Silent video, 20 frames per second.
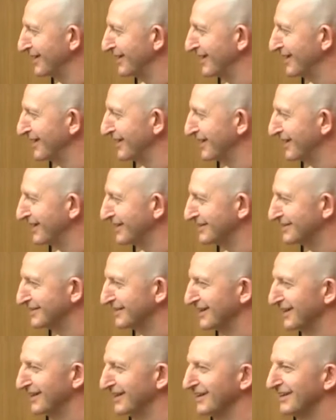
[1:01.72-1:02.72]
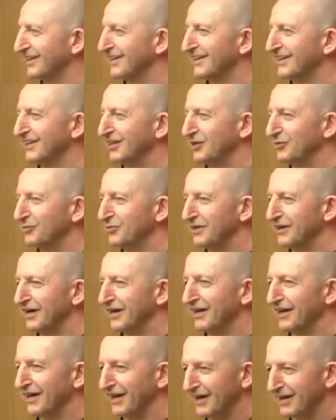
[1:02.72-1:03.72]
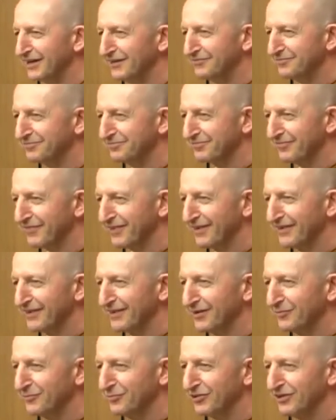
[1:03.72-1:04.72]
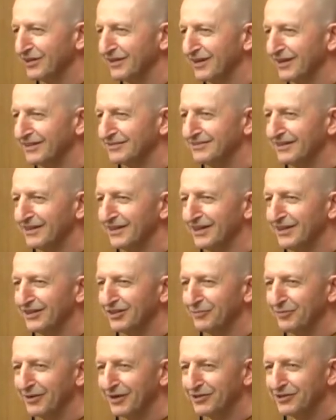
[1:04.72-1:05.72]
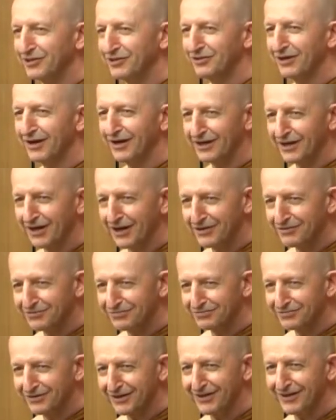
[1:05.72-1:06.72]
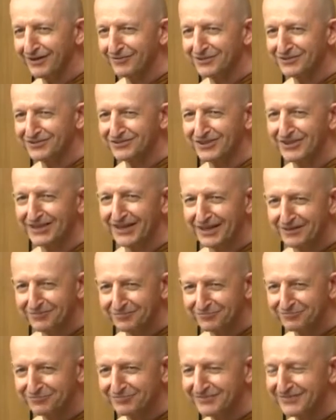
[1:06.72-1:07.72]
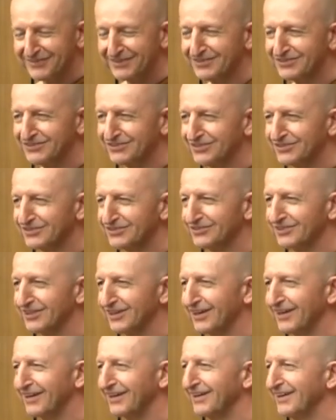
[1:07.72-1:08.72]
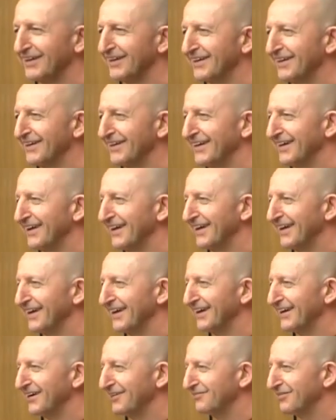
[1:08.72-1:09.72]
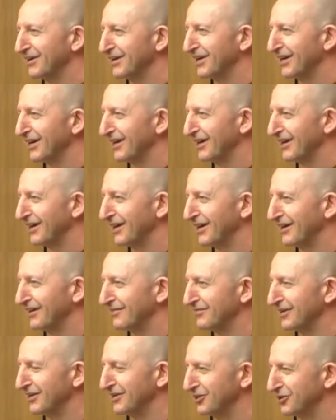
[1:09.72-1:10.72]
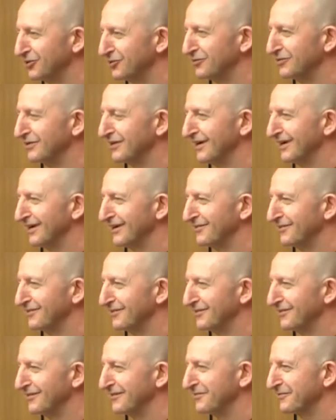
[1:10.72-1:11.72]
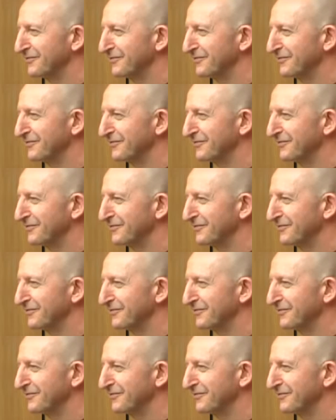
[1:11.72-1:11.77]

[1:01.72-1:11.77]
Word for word: uh, here at uh, BIA, the Buddhadasa Indapanyo Archive, uh, once again. This is uh, a uh, regular venue uh,